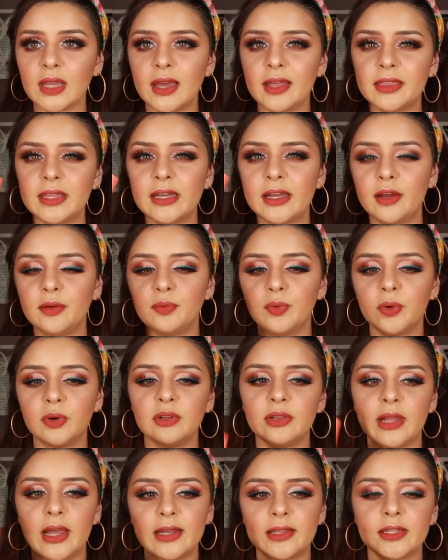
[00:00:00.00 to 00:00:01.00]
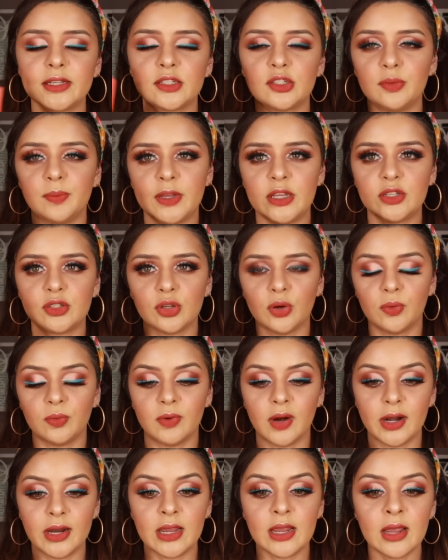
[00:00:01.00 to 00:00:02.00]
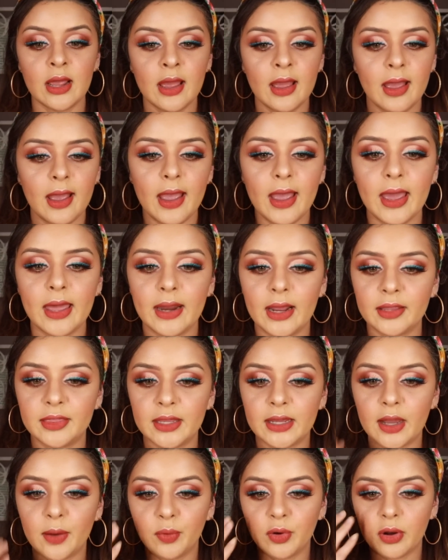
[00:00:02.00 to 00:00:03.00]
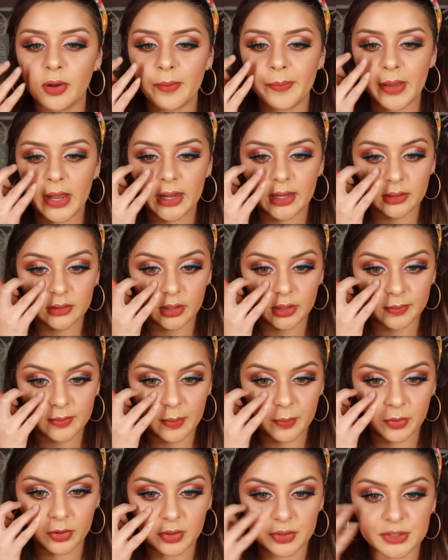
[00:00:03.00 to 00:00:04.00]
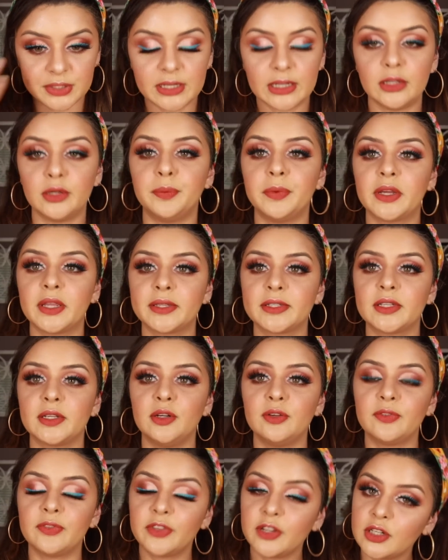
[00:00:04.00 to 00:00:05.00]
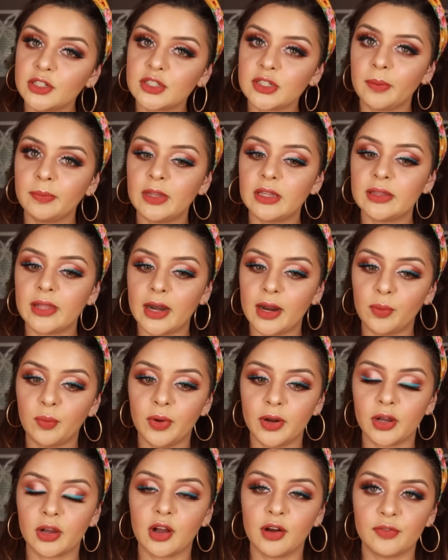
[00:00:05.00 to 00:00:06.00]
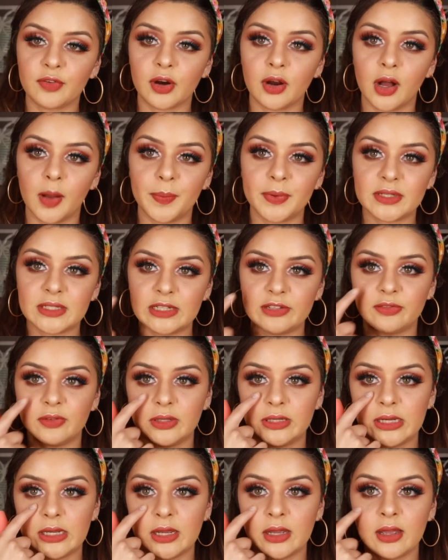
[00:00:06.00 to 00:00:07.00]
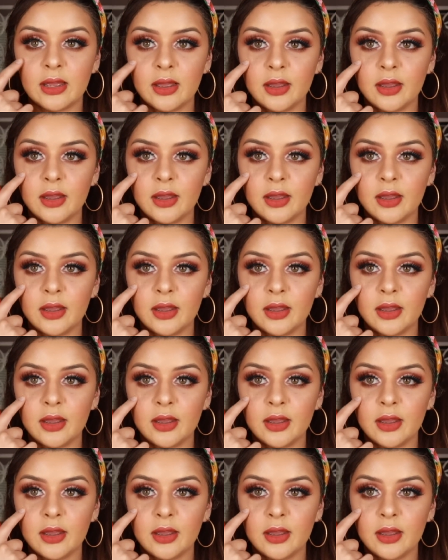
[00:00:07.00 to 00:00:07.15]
I think I wouldn't like this to be so runny and I think I would apply a little bit more concealer because there, there's something that I want to cover up is definitely,